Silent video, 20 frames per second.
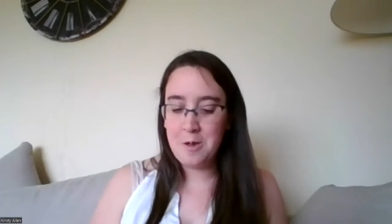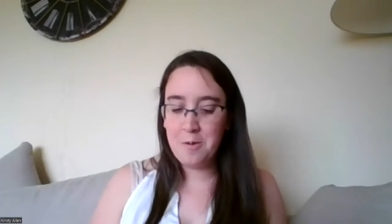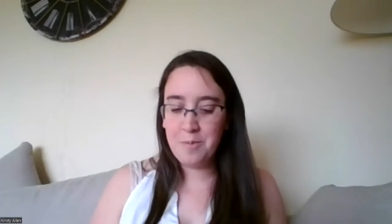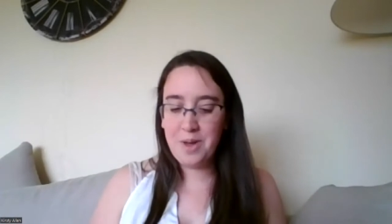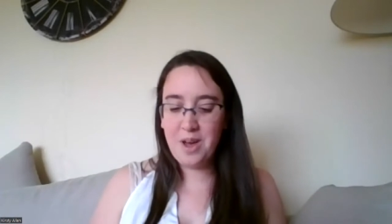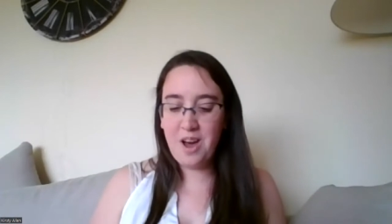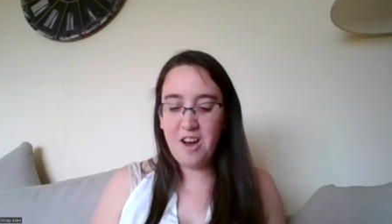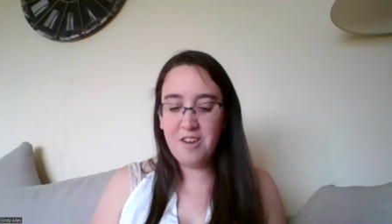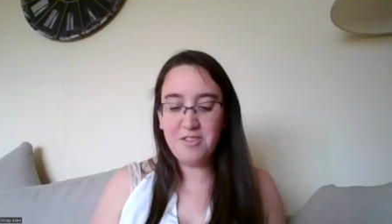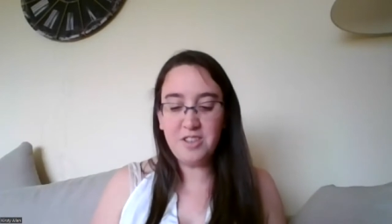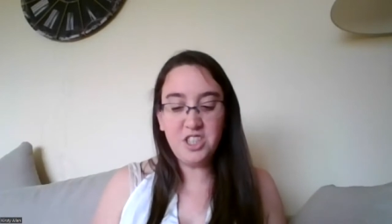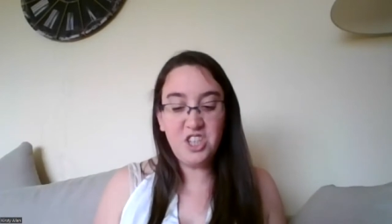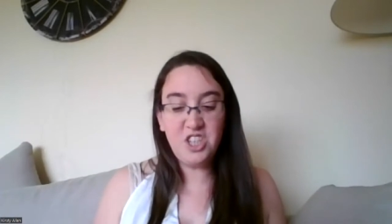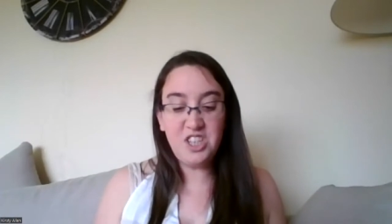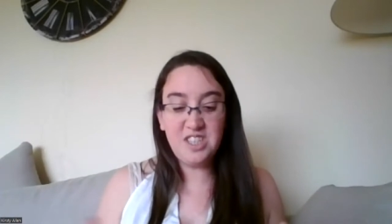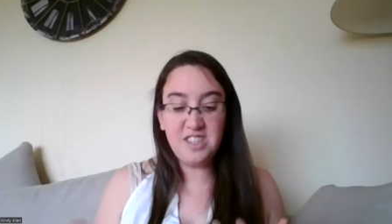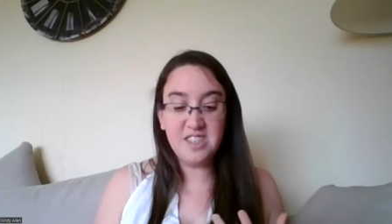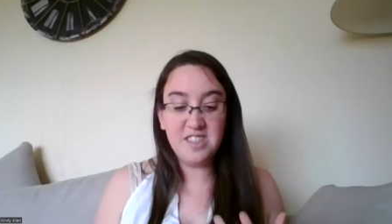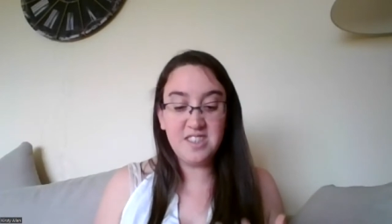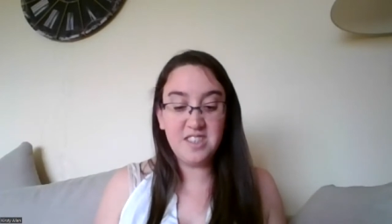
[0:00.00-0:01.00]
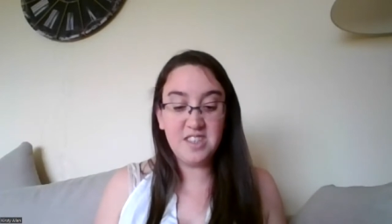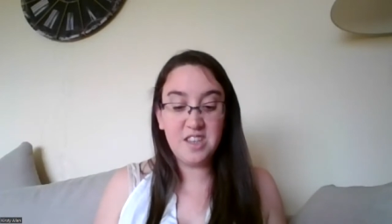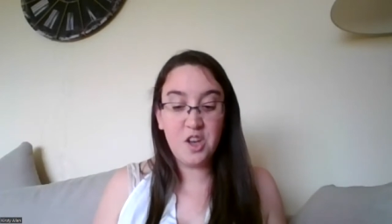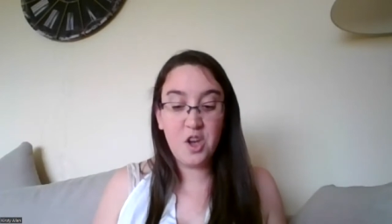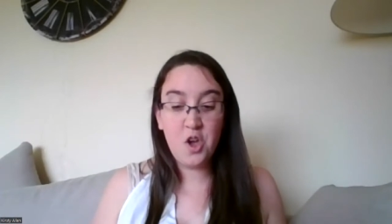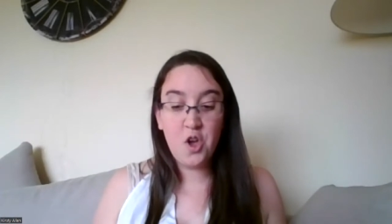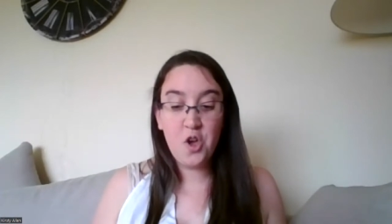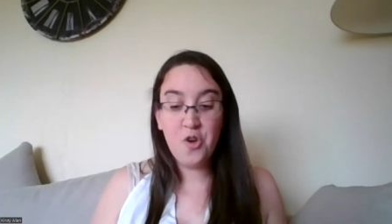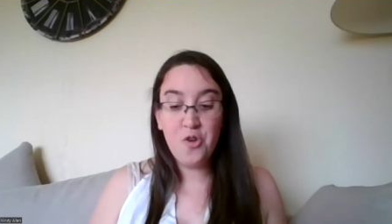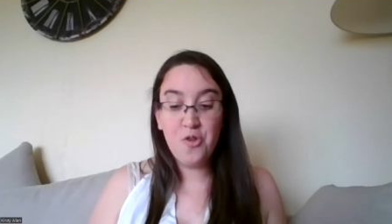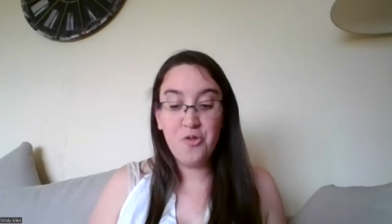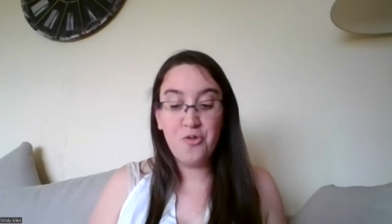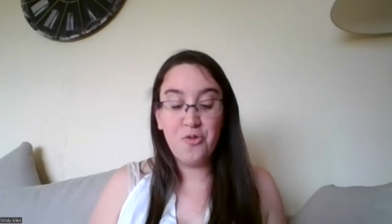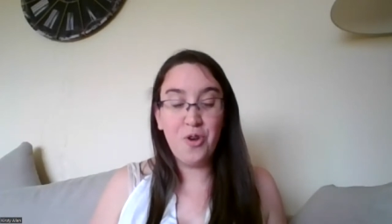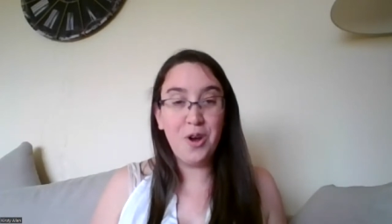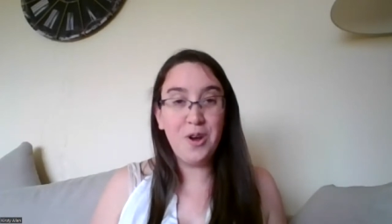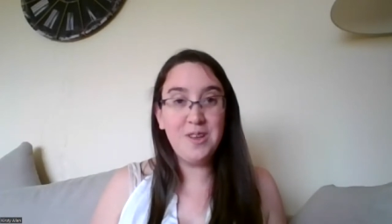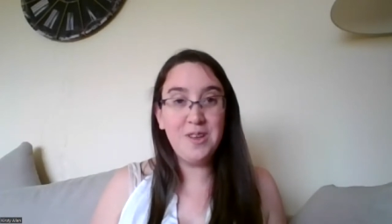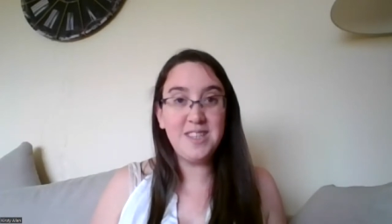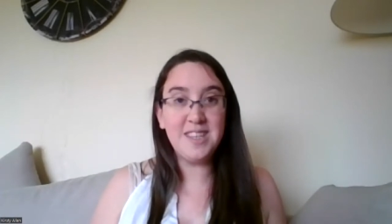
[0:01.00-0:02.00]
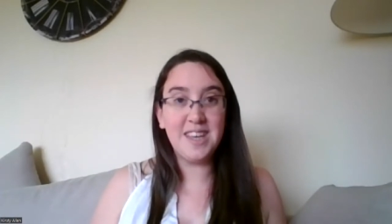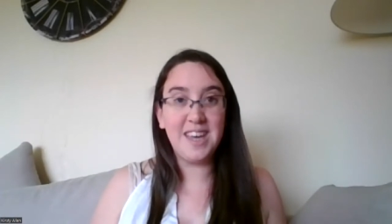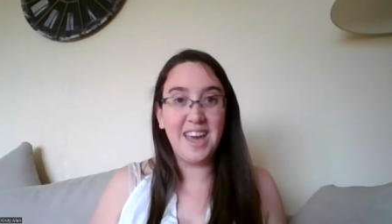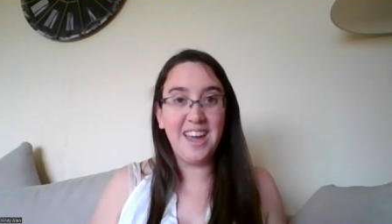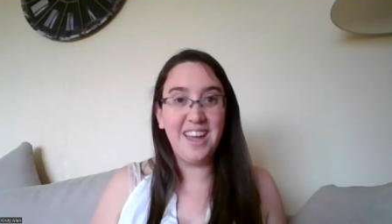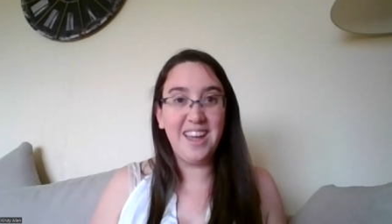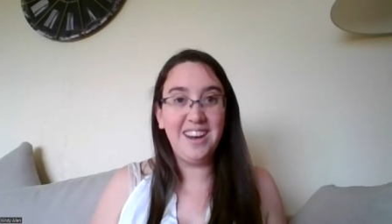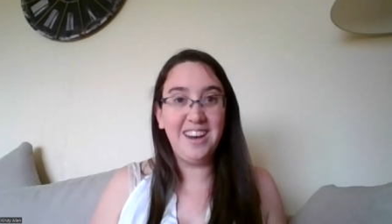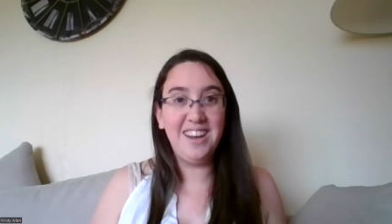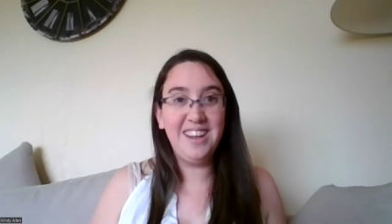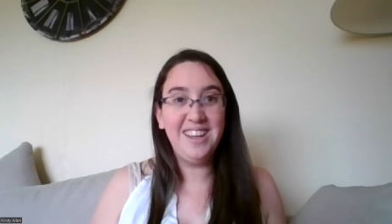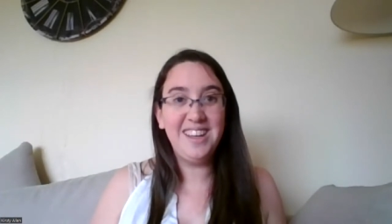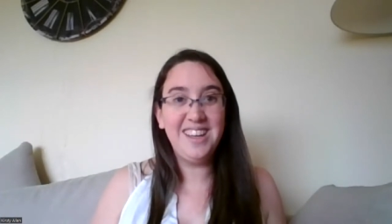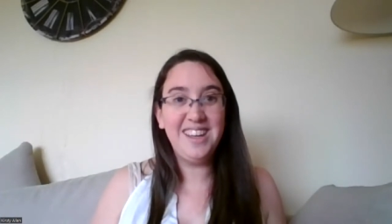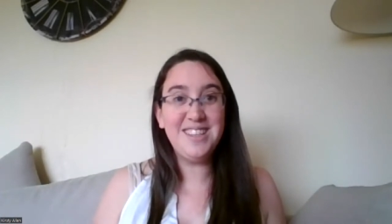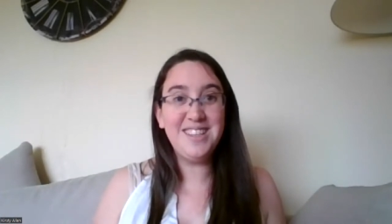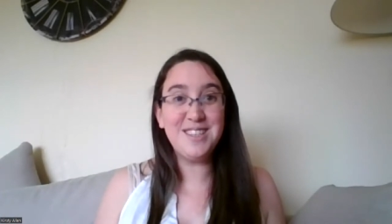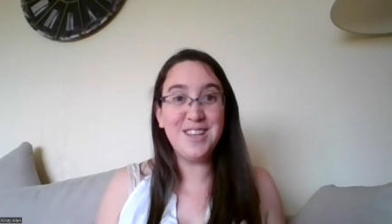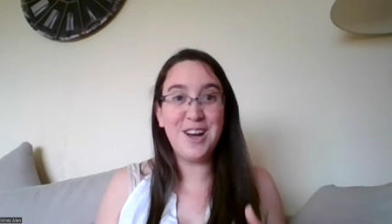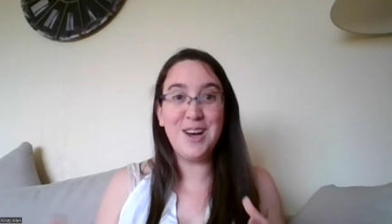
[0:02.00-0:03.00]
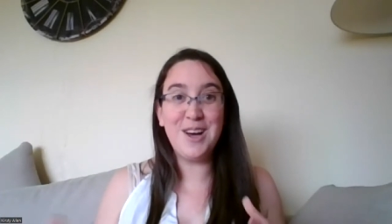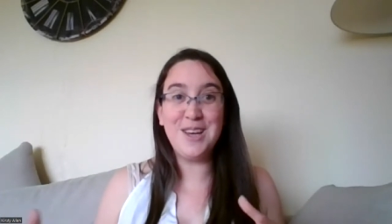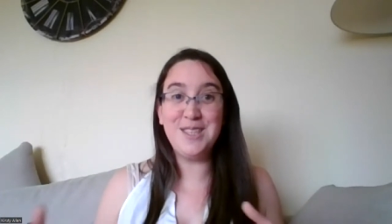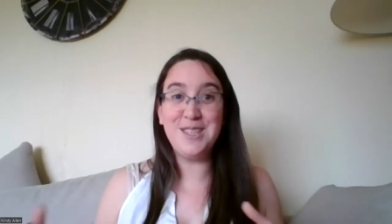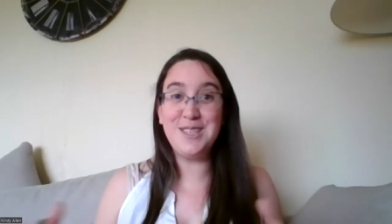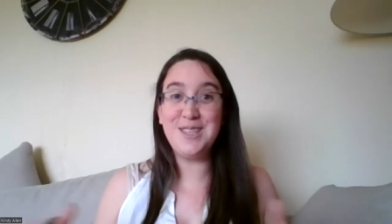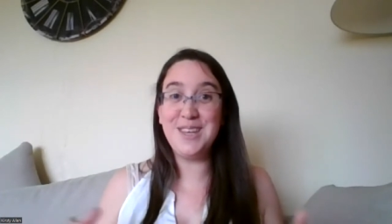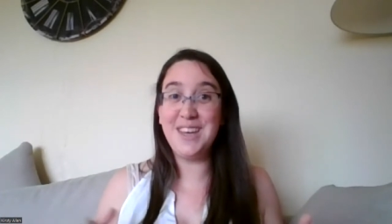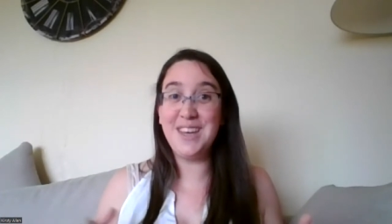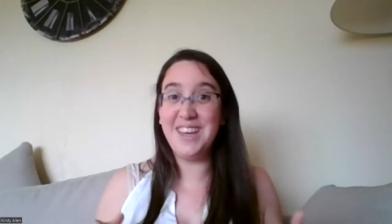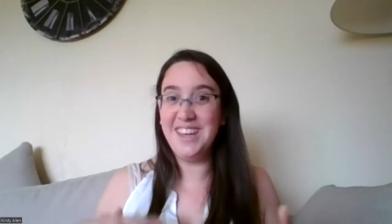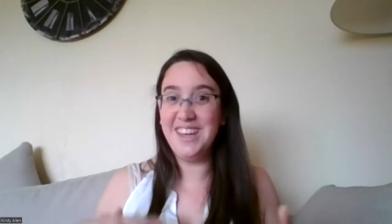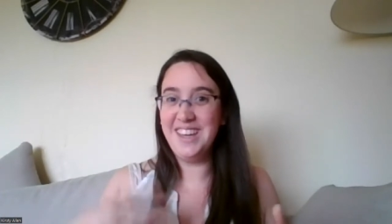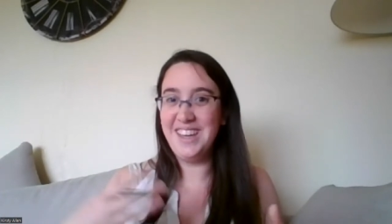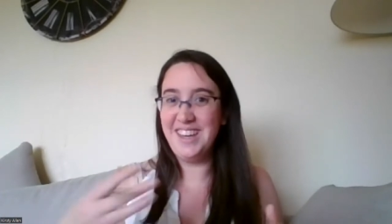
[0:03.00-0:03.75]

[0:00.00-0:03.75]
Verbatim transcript: But after Jesus rose again, he started to